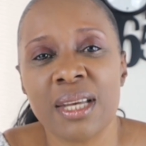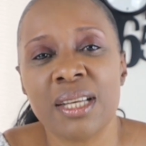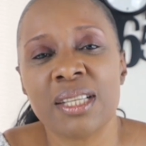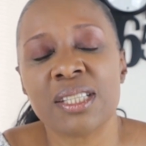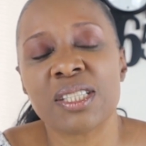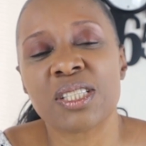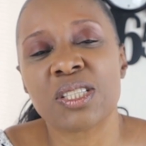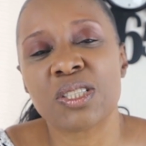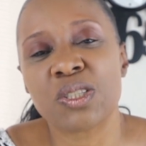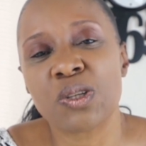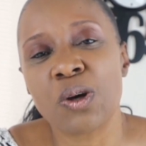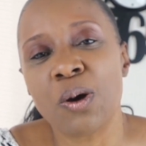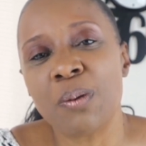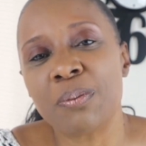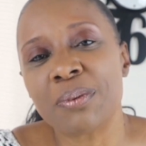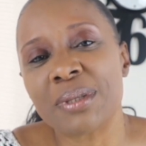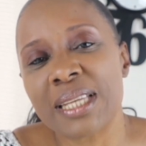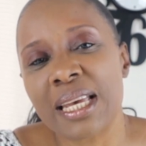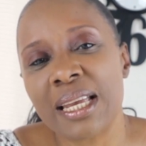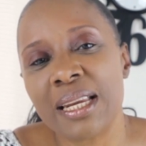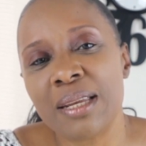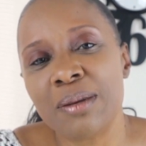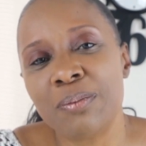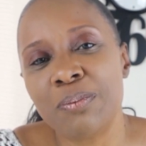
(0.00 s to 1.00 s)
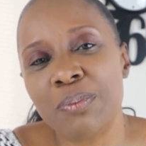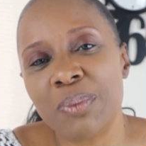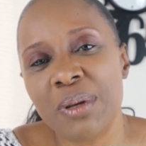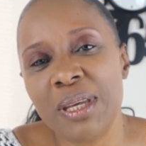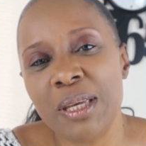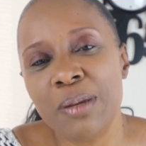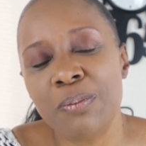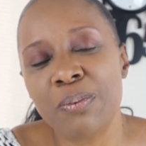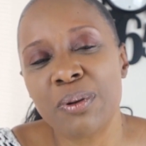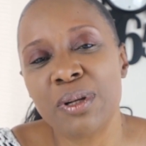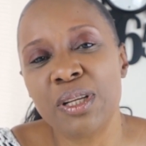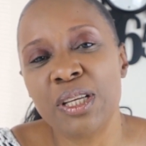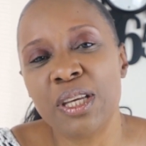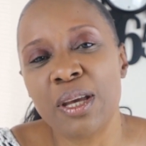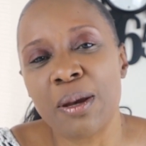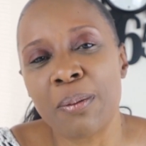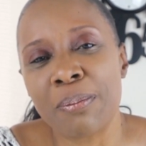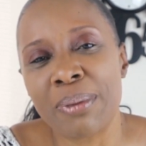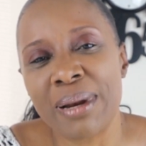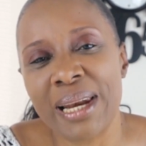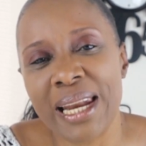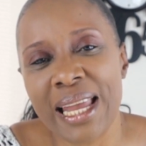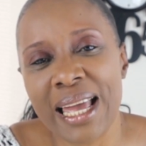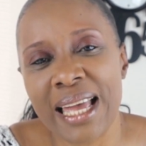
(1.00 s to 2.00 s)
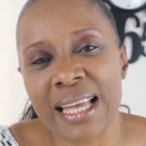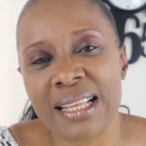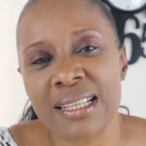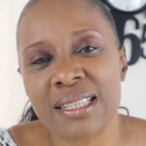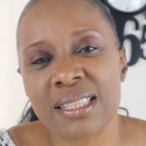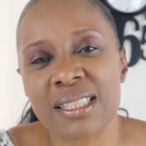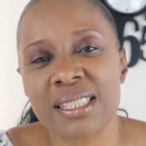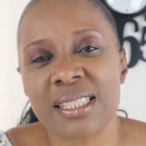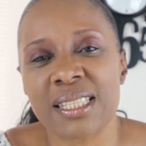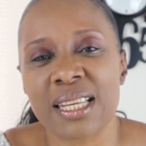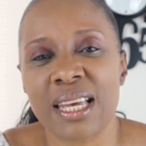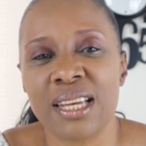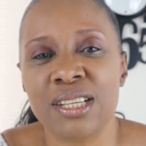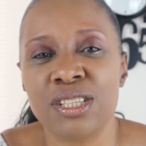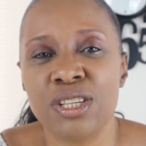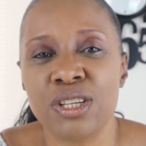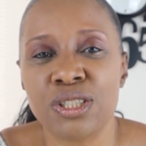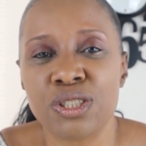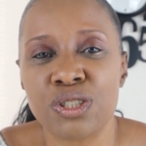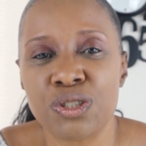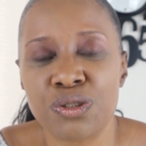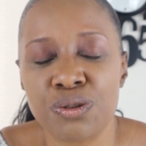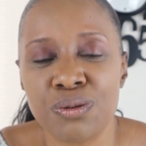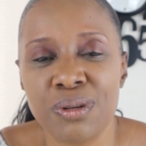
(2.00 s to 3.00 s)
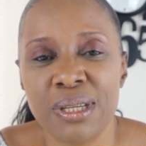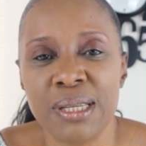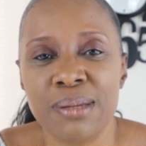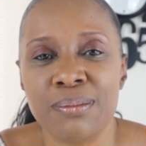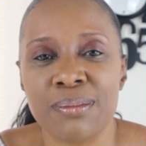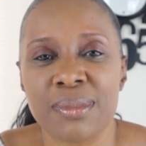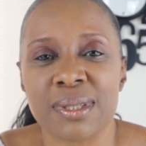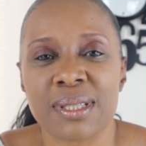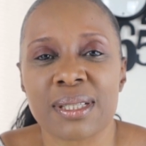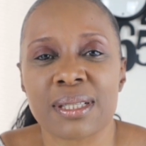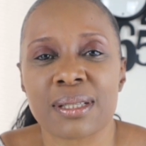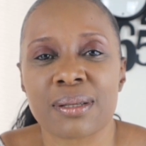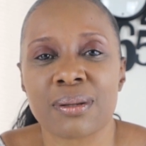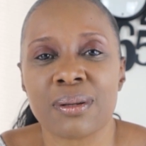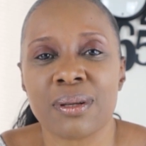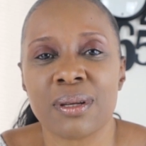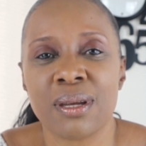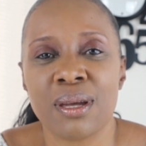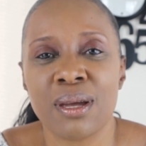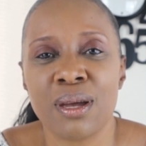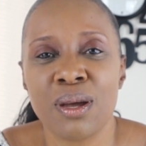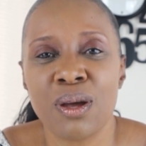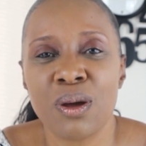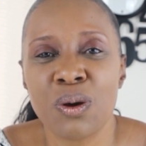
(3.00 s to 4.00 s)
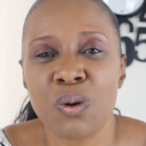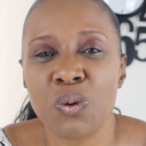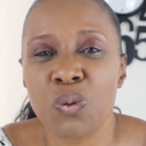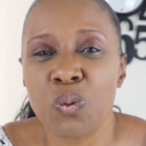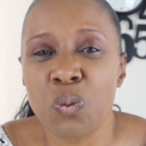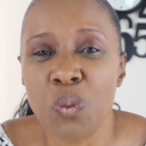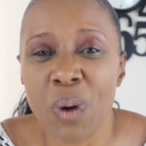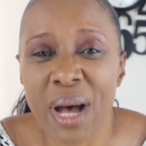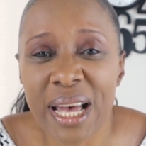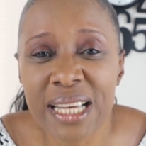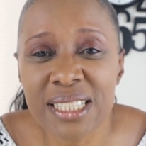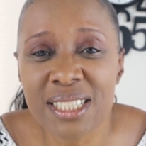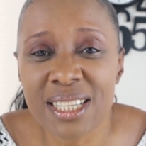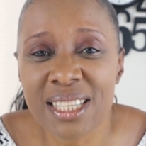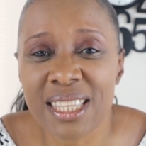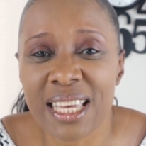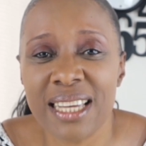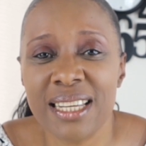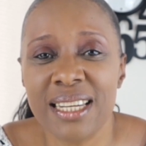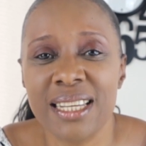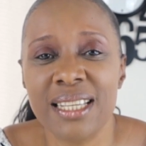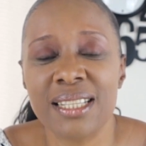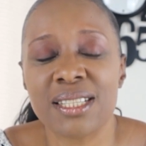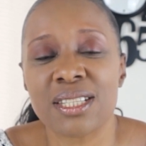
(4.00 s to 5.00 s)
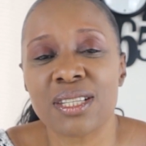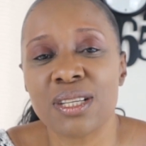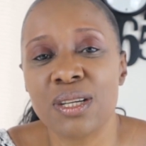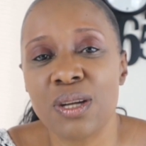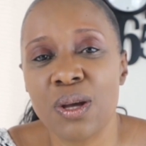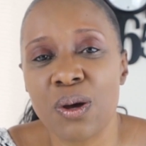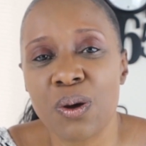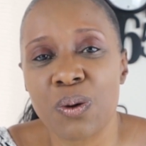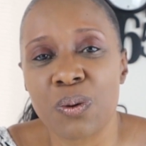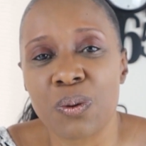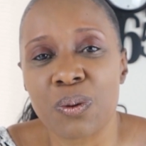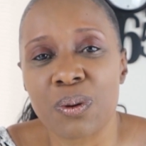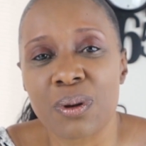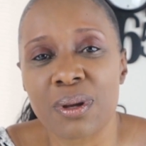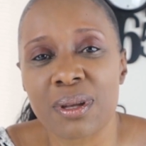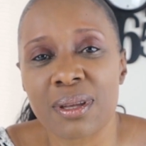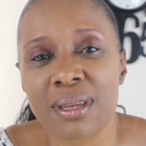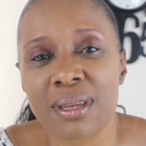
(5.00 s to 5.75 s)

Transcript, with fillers: Stop telling people your plans and your dreams. Why do they need to know?